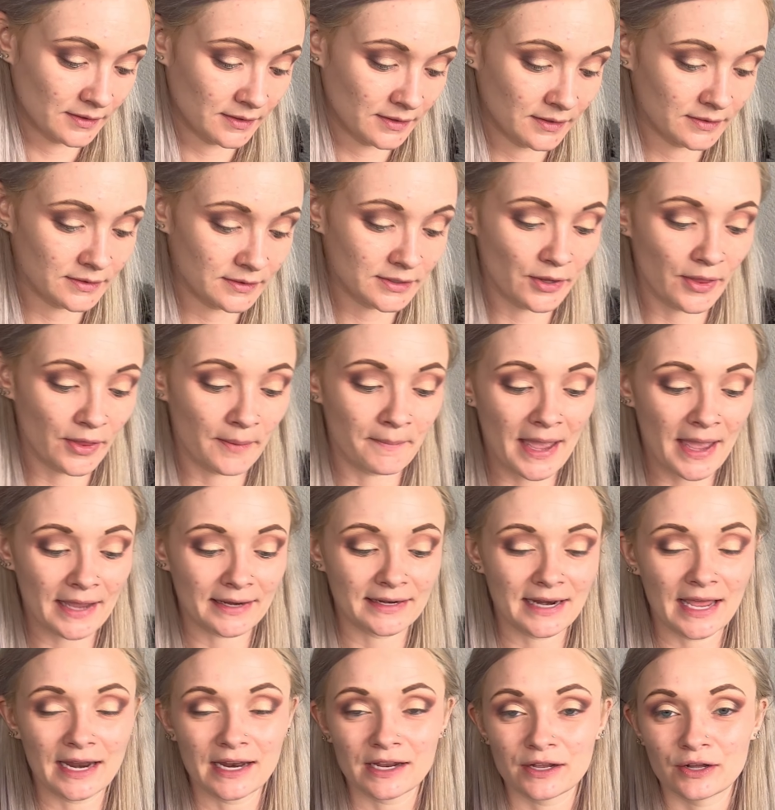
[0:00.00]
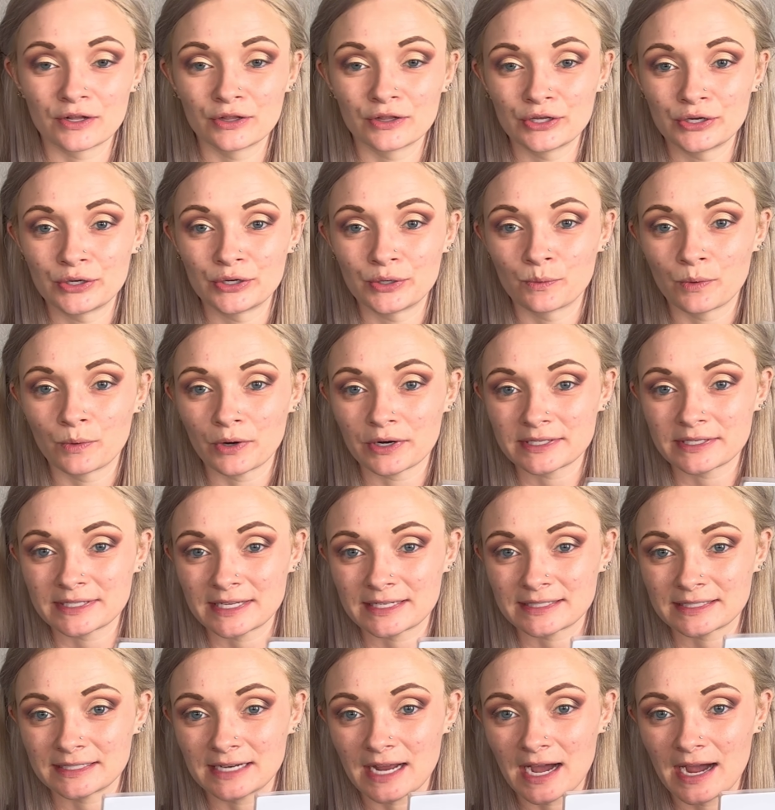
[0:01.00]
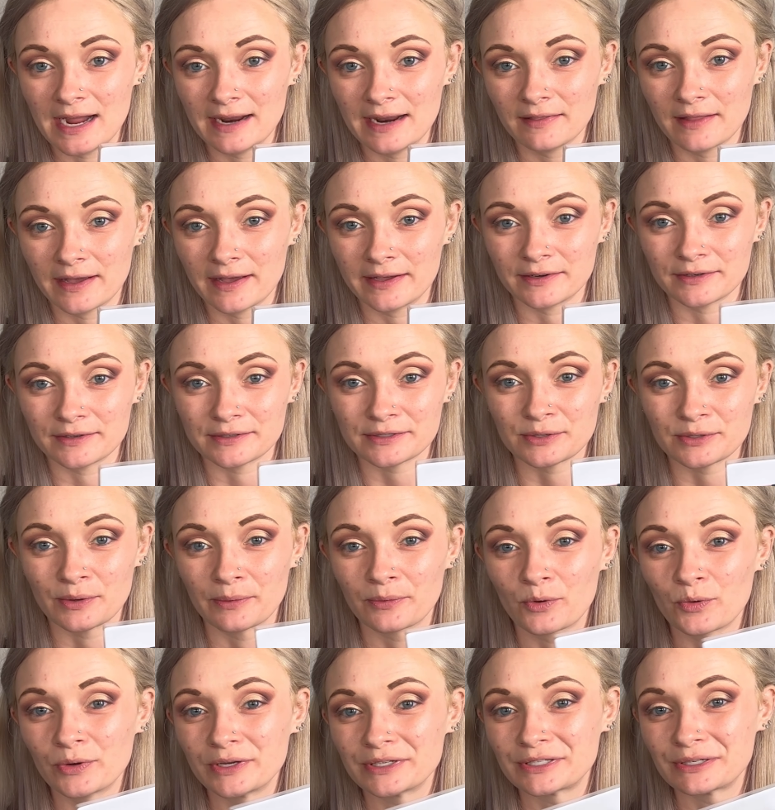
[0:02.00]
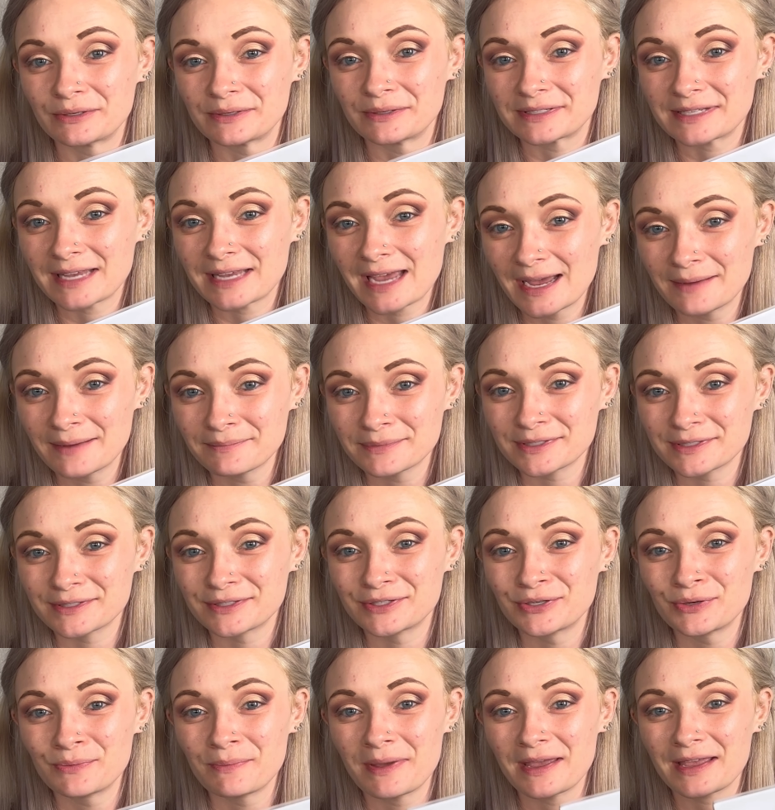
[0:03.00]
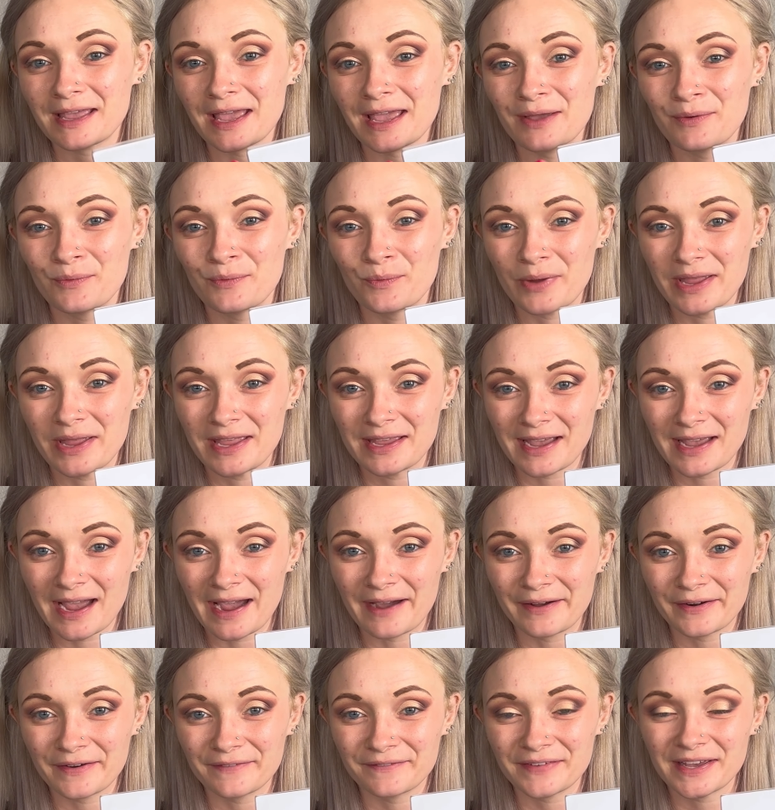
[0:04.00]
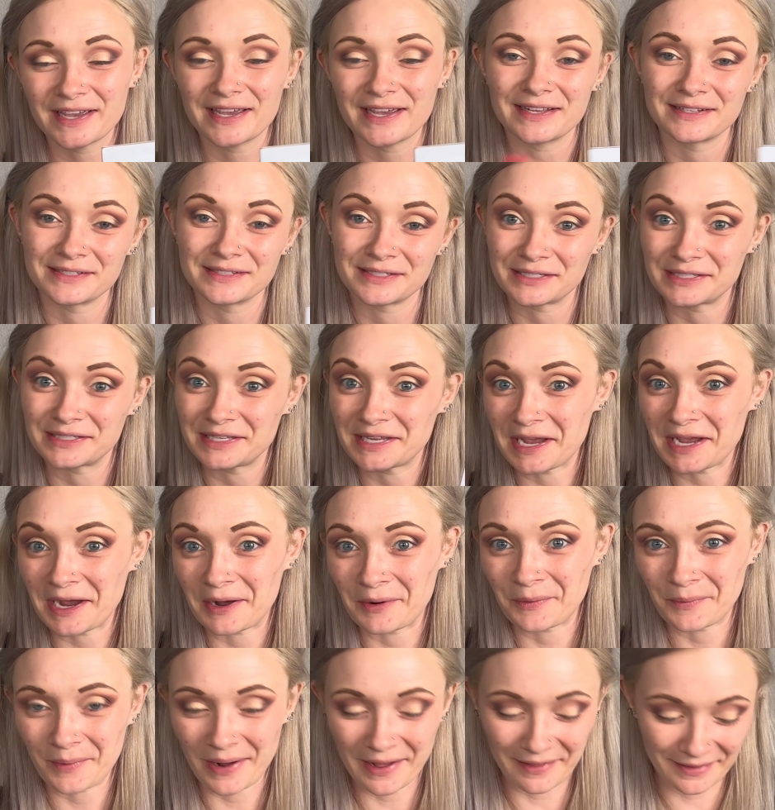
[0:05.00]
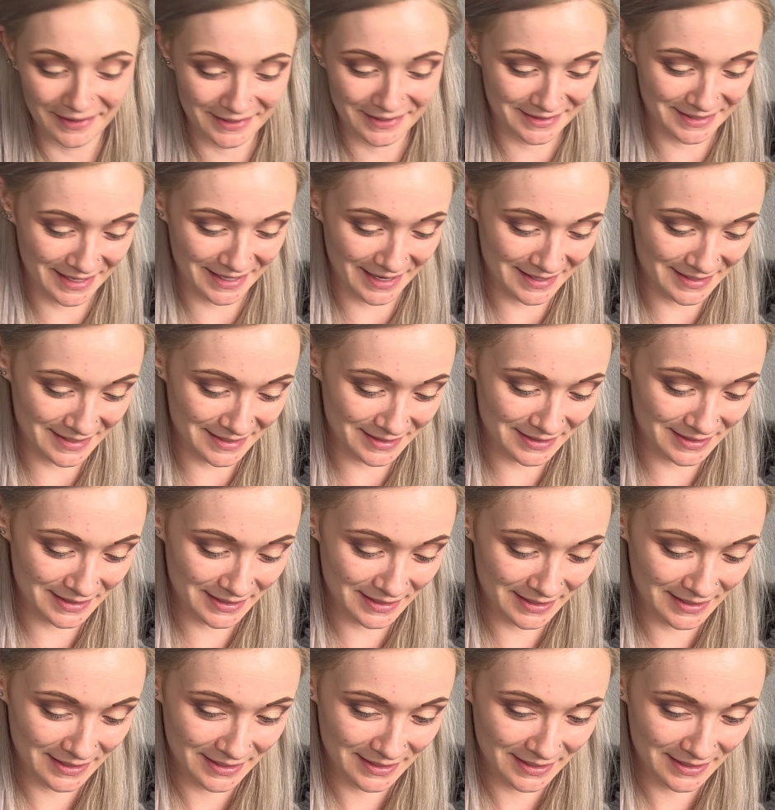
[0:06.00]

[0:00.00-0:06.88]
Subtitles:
So the magnetic glue works as an eyeliner, so I'm going to attempt to make a wing out of it and see how well it does.